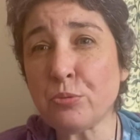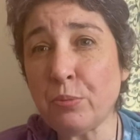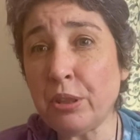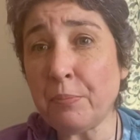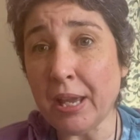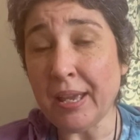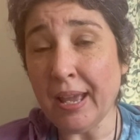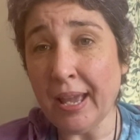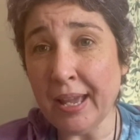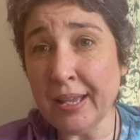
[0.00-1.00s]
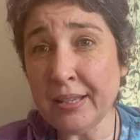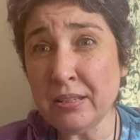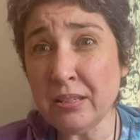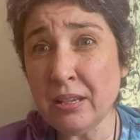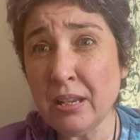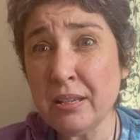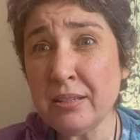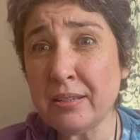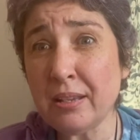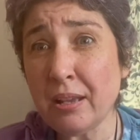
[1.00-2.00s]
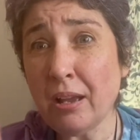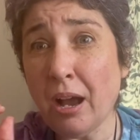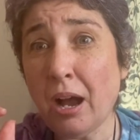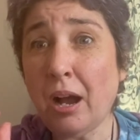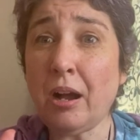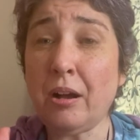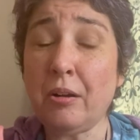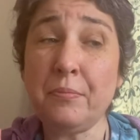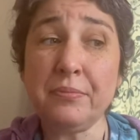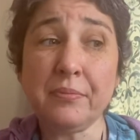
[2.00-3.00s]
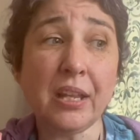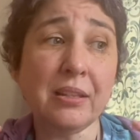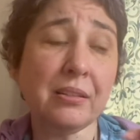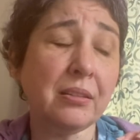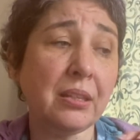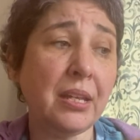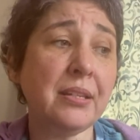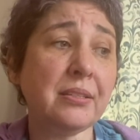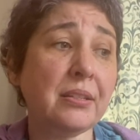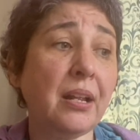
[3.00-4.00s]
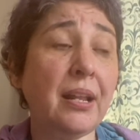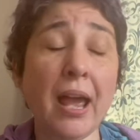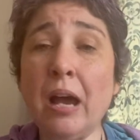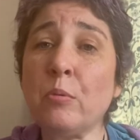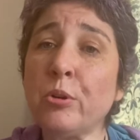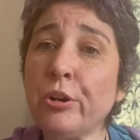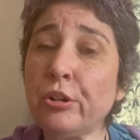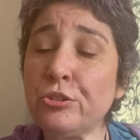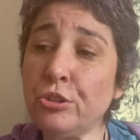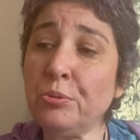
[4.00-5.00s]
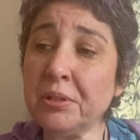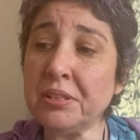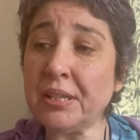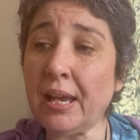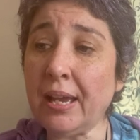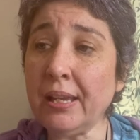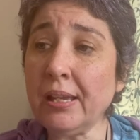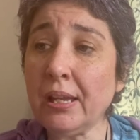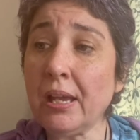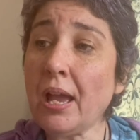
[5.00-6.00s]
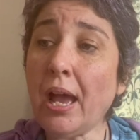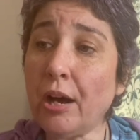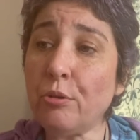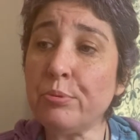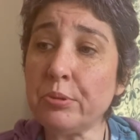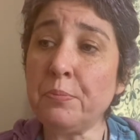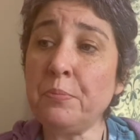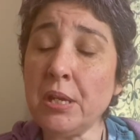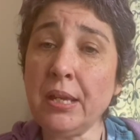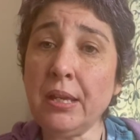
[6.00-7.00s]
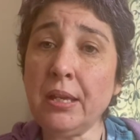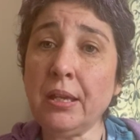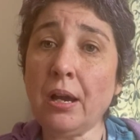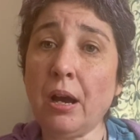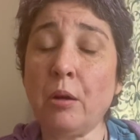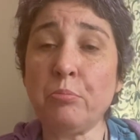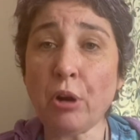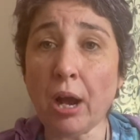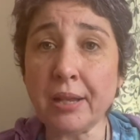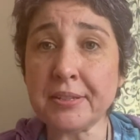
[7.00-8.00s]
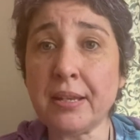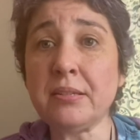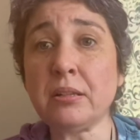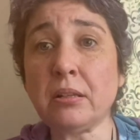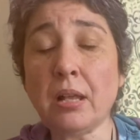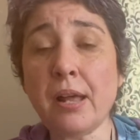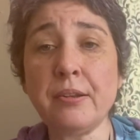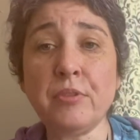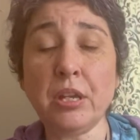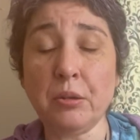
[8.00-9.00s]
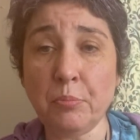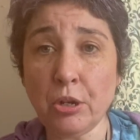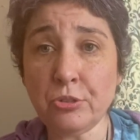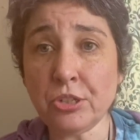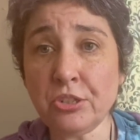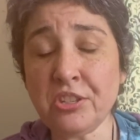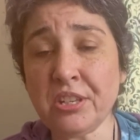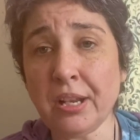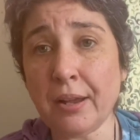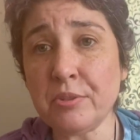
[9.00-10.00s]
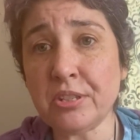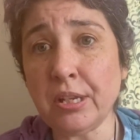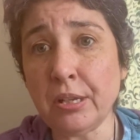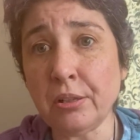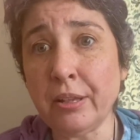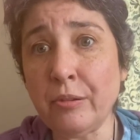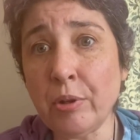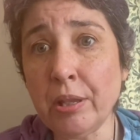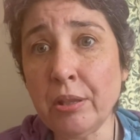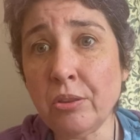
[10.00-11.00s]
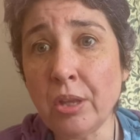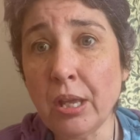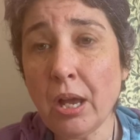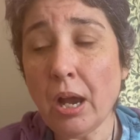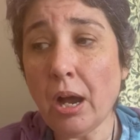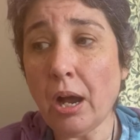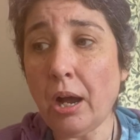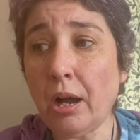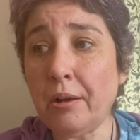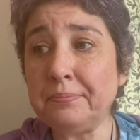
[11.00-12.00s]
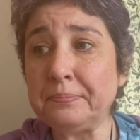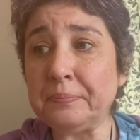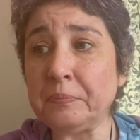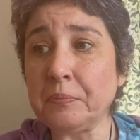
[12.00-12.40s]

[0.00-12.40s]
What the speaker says: with my hand at least an hour or two a day helped me process a lot of the emotions that I was dealing with, and